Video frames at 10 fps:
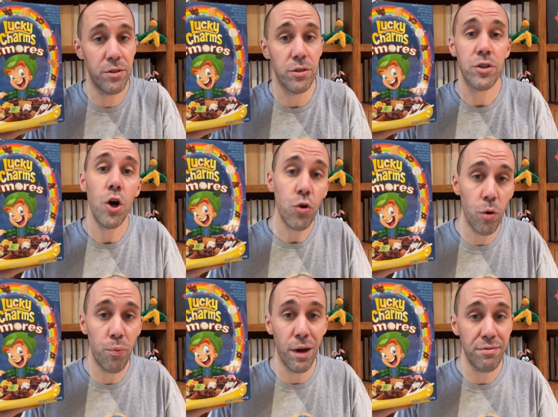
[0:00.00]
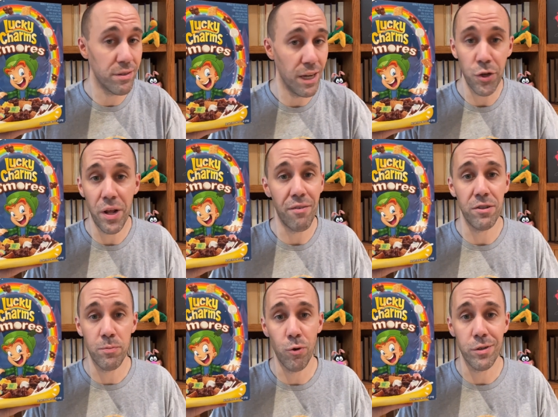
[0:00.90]
to Cocoa Puffs and you'd have a
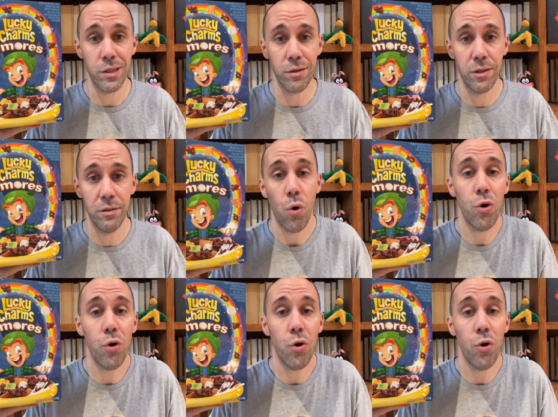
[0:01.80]
s'more cereal.